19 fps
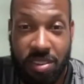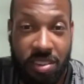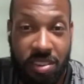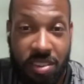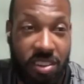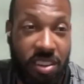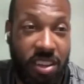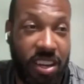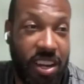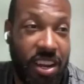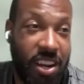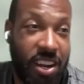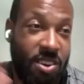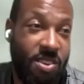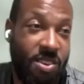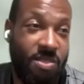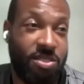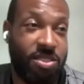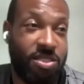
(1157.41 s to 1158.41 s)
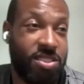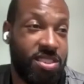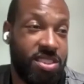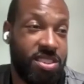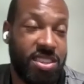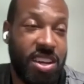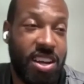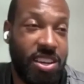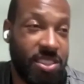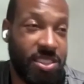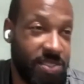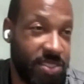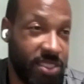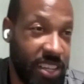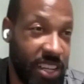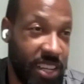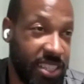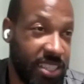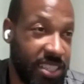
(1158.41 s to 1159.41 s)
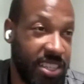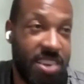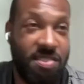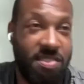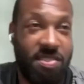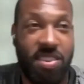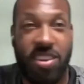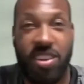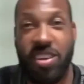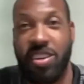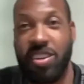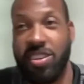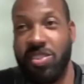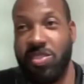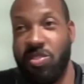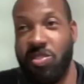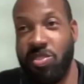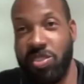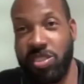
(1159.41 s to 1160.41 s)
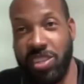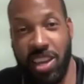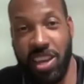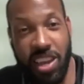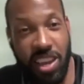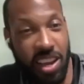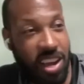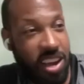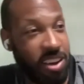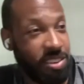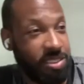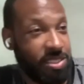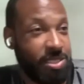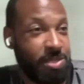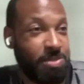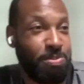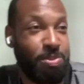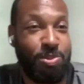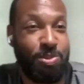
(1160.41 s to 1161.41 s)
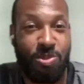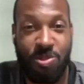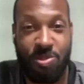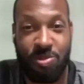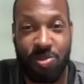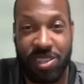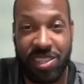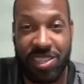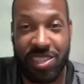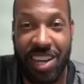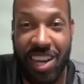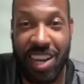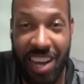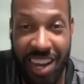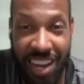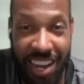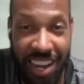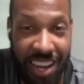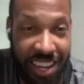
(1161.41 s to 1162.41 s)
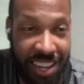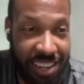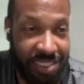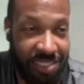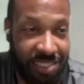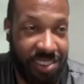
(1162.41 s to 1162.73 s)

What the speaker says: You know, like I go over to his house for Thanksgiving or to hang out in his pool when it's hot